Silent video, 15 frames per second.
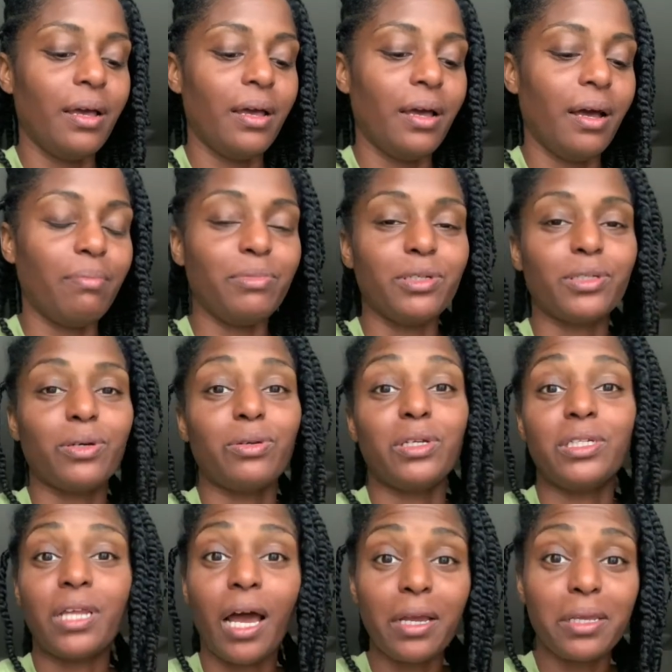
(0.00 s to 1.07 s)
I'm just going to
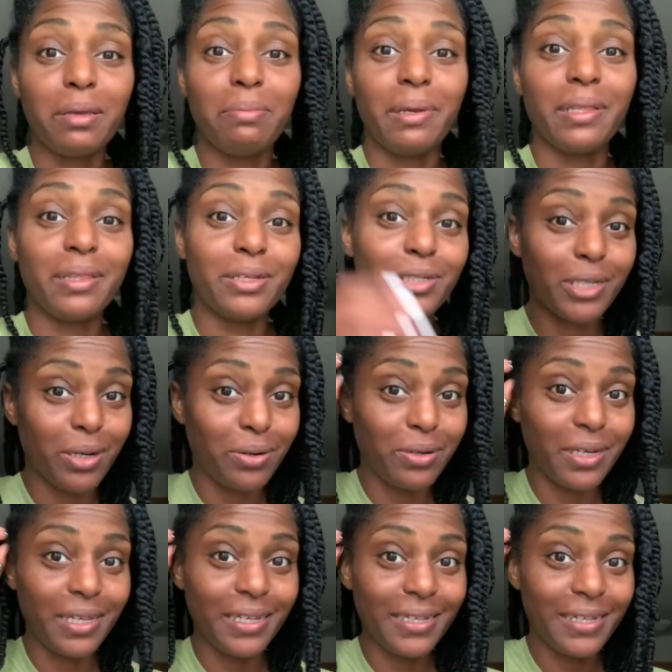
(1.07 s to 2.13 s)
document the
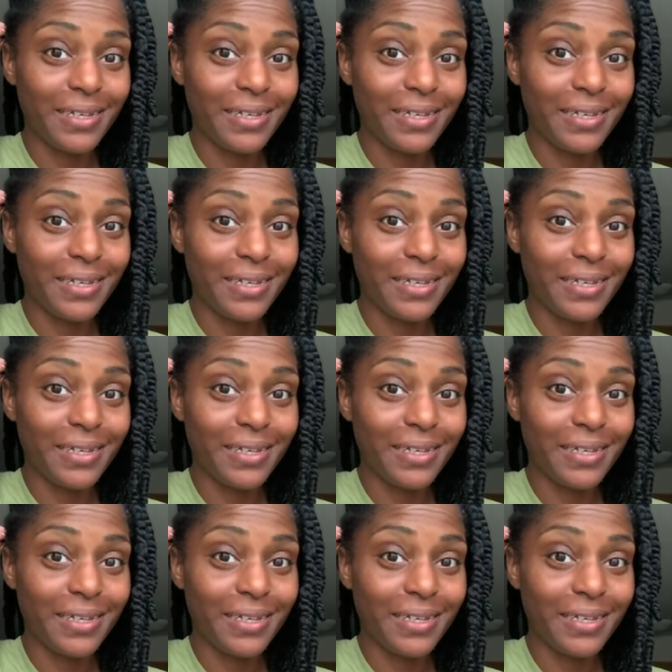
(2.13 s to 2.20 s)
journey